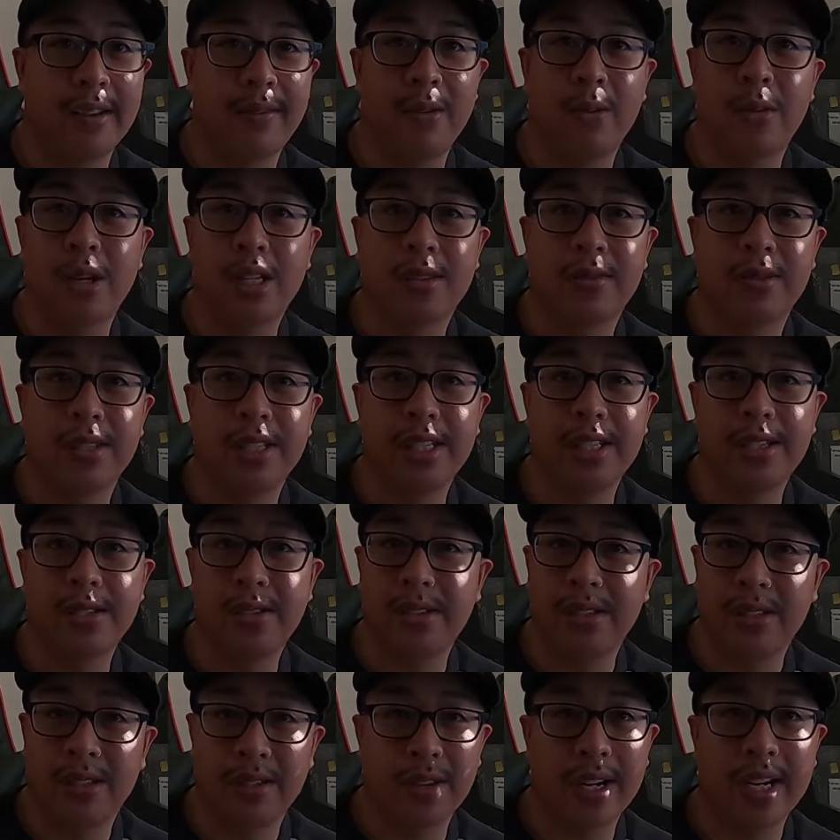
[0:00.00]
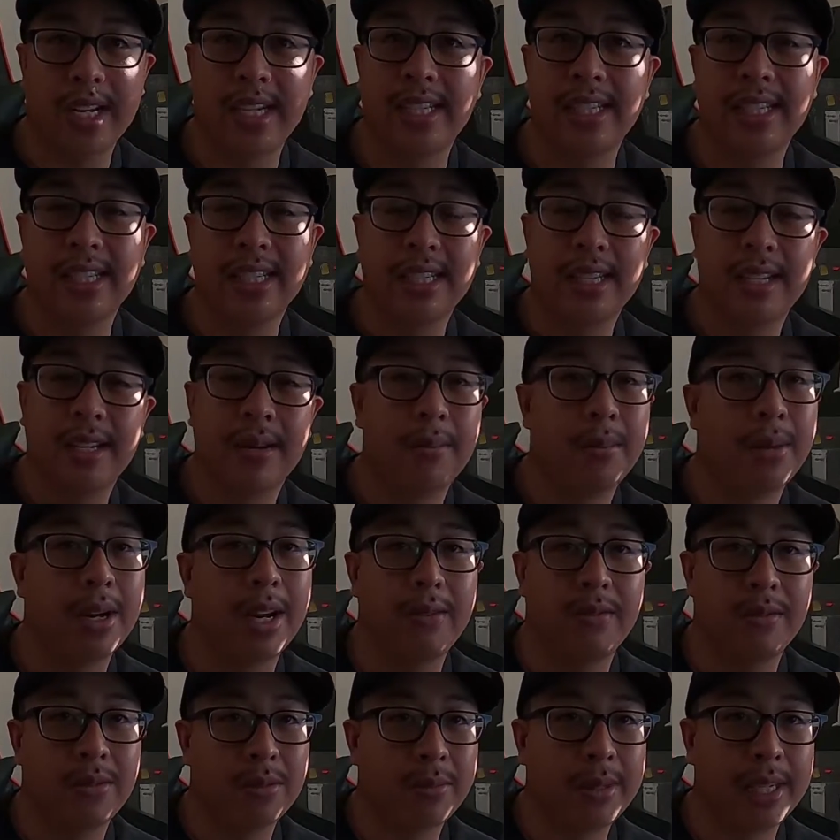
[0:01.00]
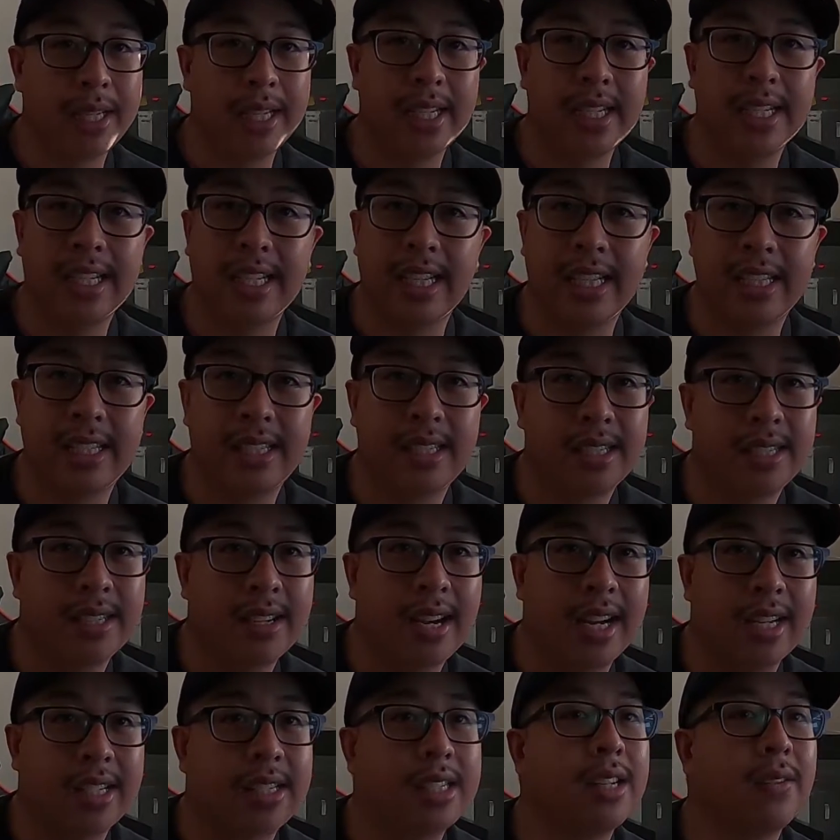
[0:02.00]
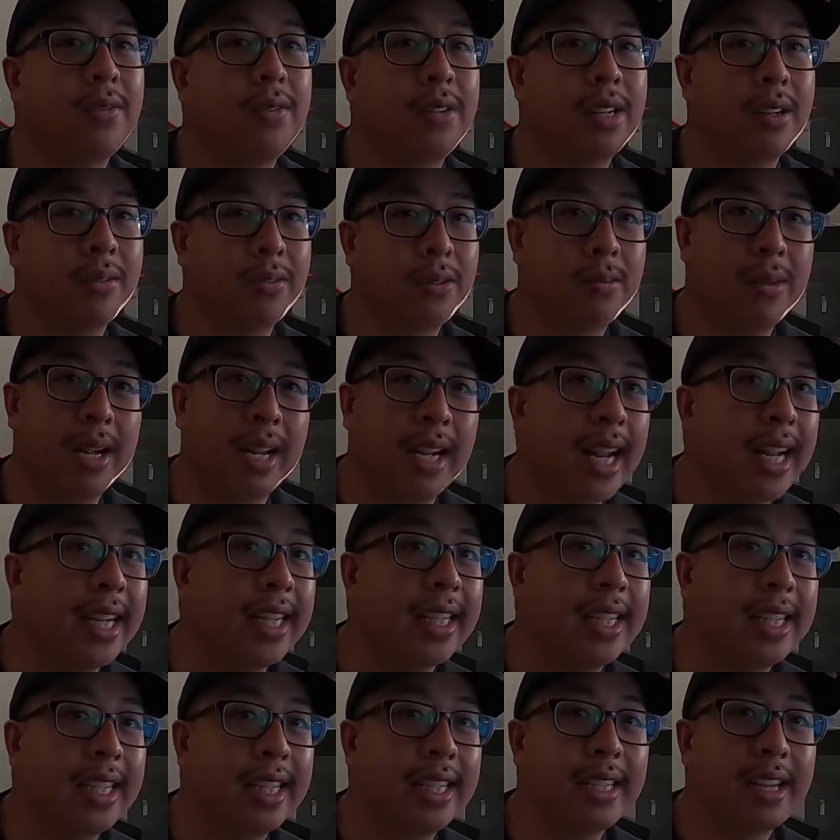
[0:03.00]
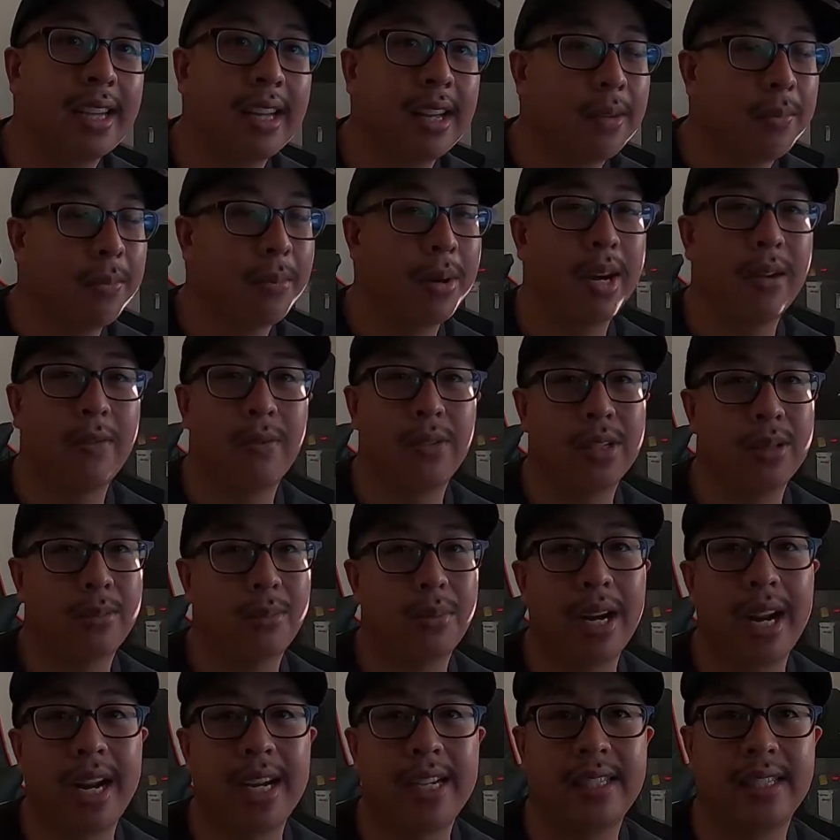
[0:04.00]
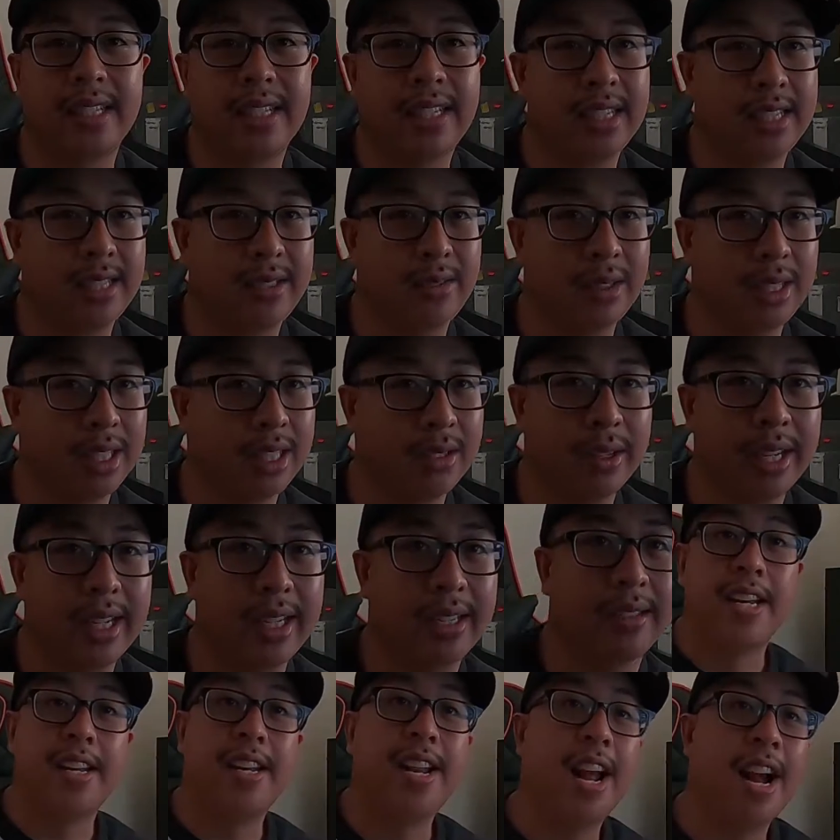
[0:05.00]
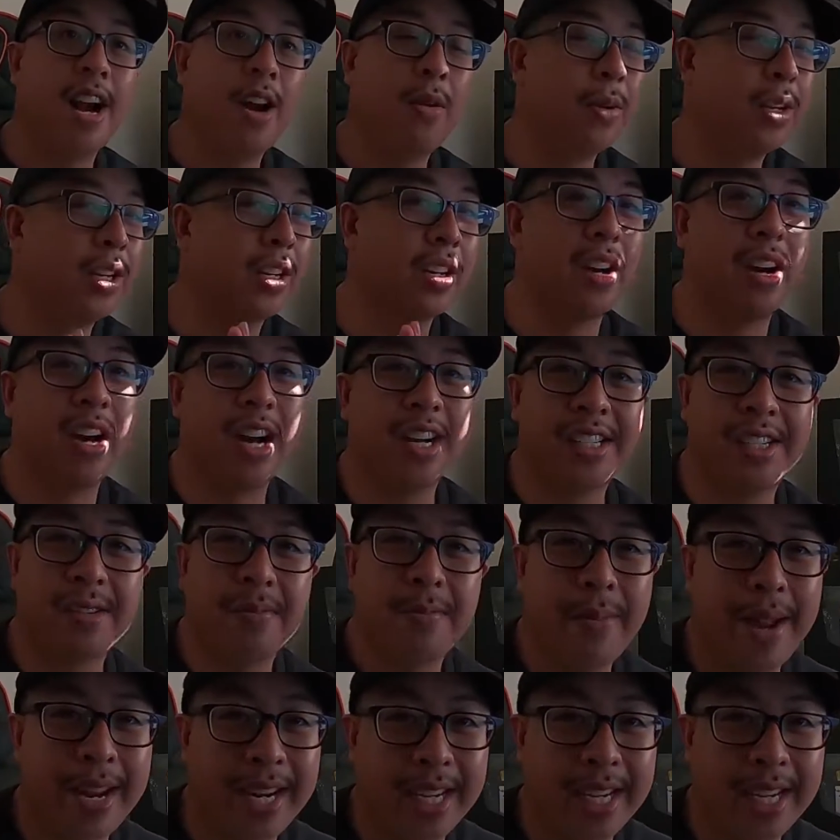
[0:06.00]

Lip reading: if it works for you, great. But for me, it's not stiff enough for my liking, but for the price, it is really great. All right, now we are on to